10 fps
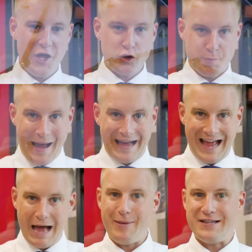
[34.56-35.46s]
those bad
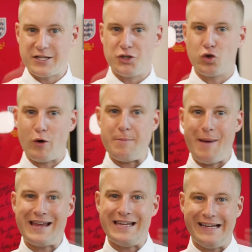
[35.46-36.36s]
habits can creep
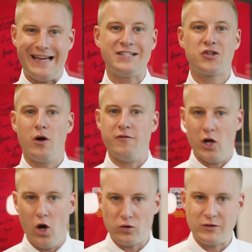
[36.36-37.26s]
back in again. So over
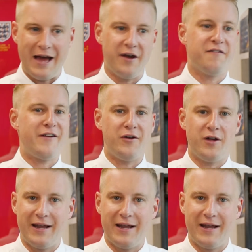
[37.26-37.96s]
lockdown, I found I'd